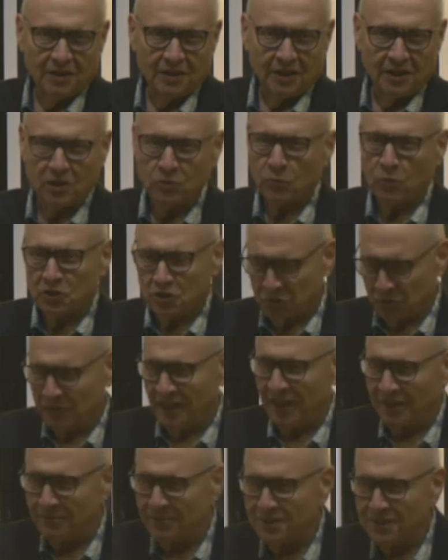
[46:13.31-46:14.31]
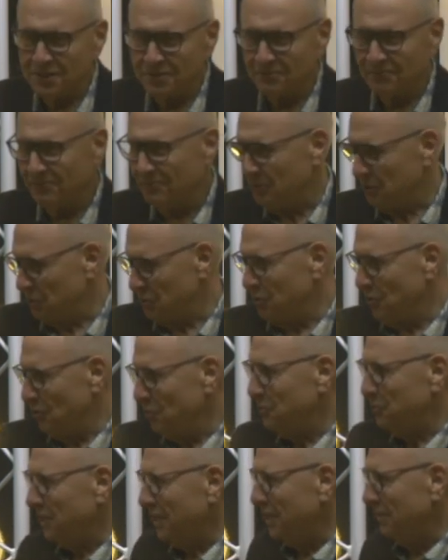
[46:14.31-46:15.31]
is what your name is. You should know
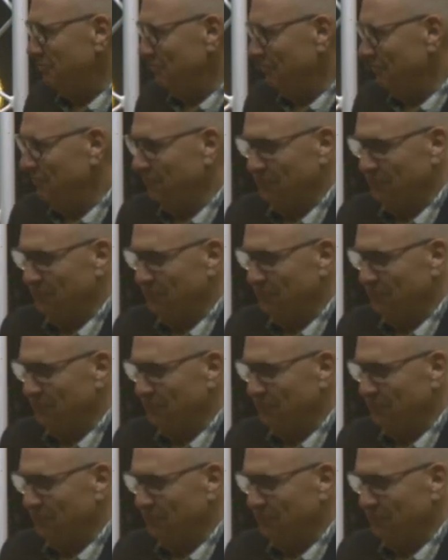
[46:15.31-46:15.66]
your name.